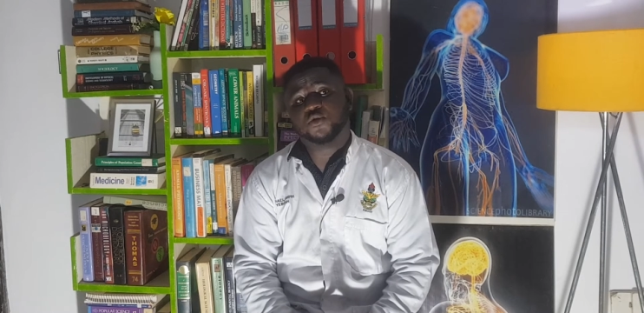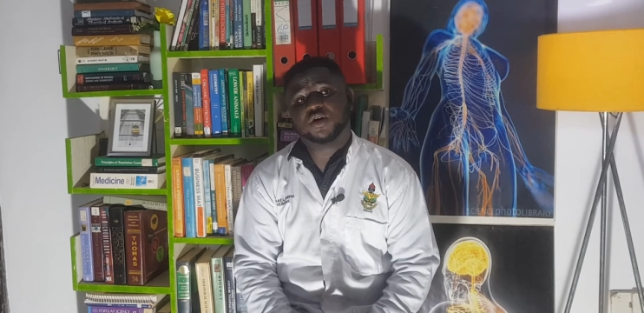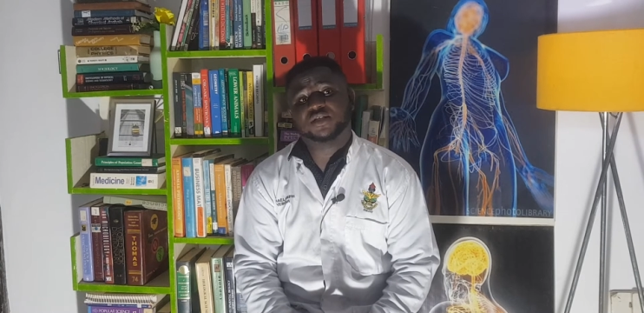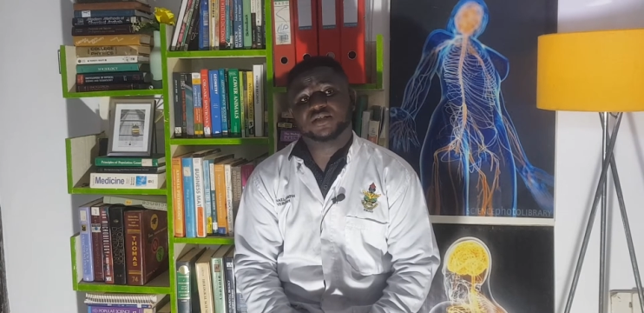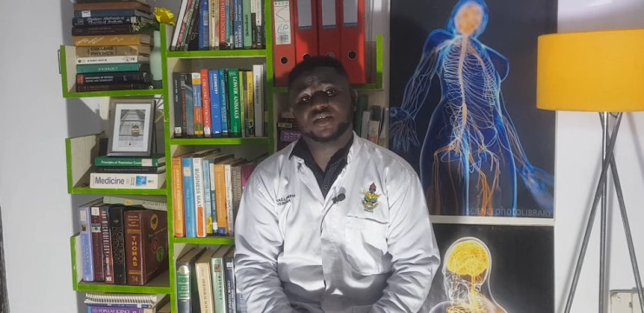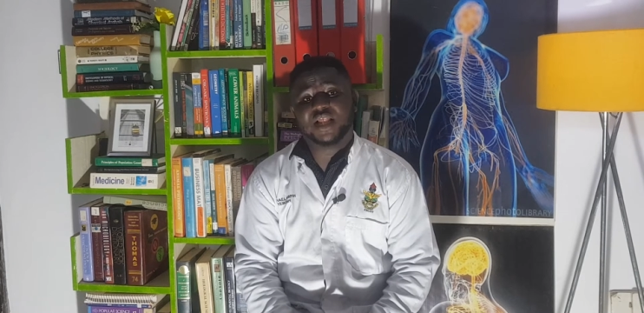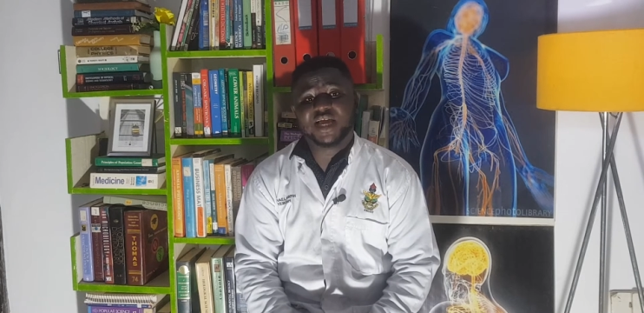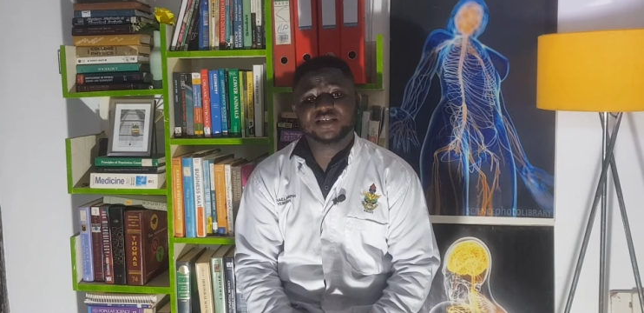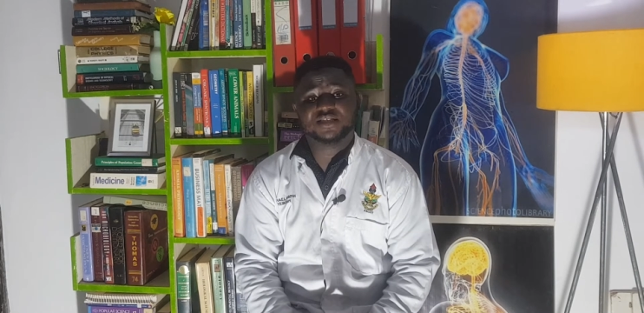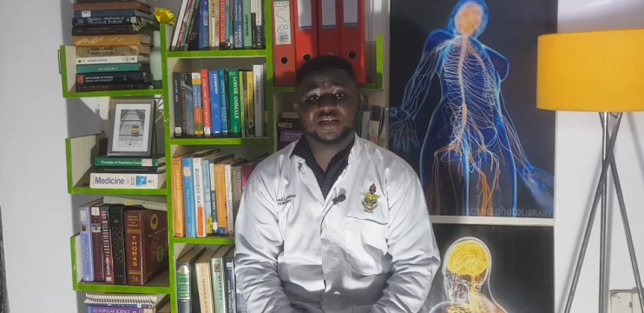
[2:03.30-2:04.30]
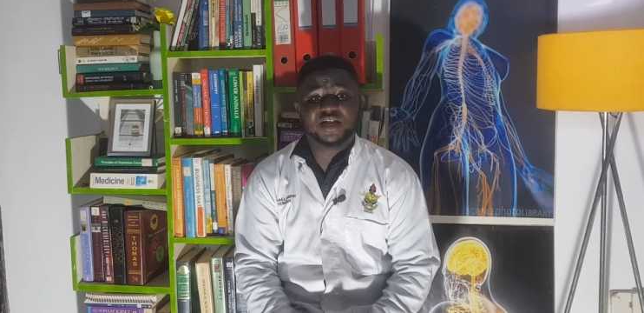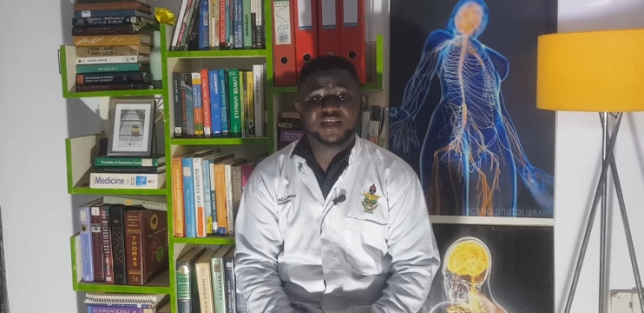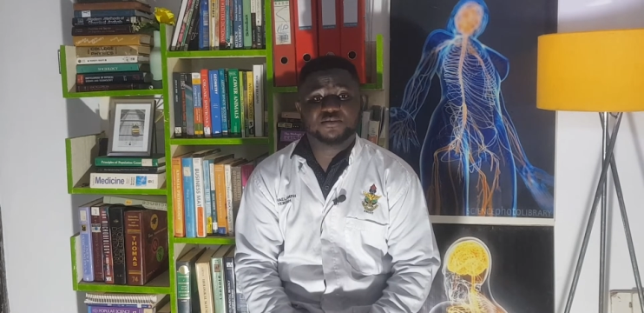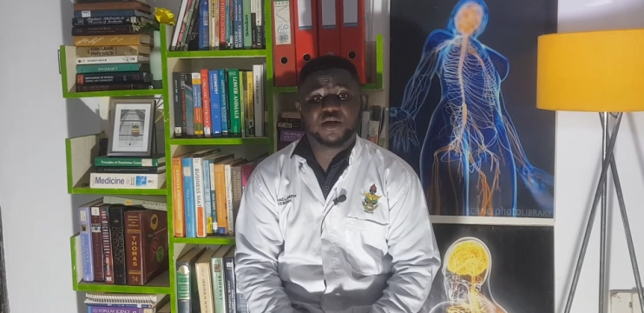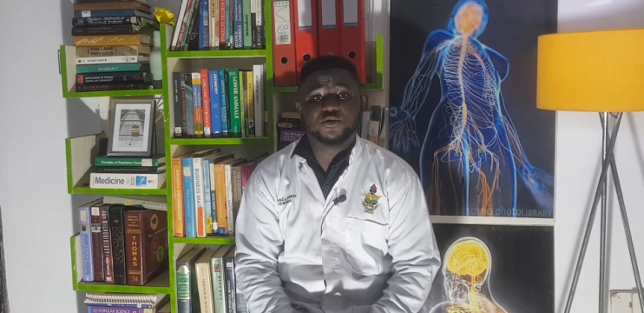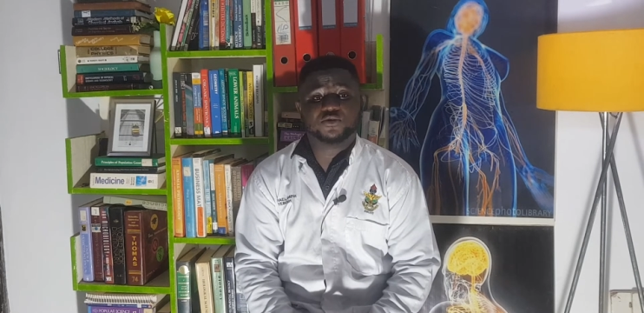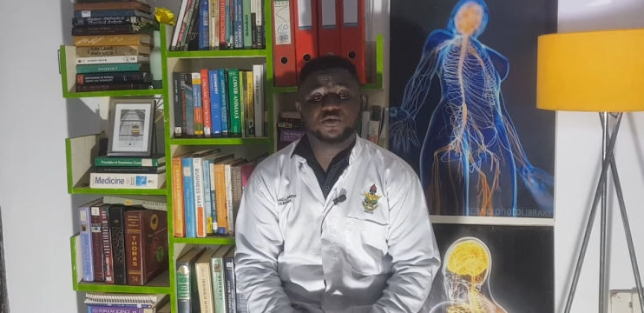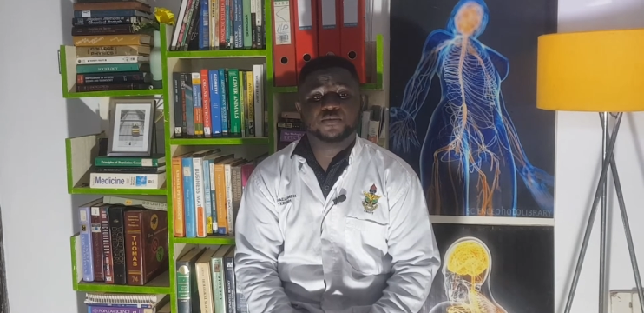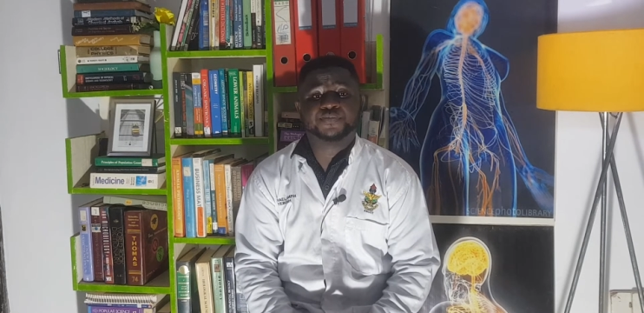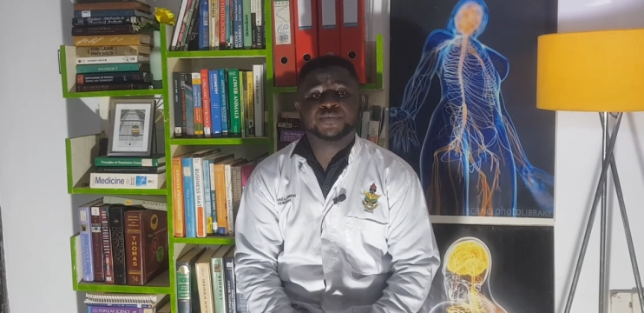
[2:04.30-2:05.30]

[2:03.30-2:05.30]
or it's light in a light microscope,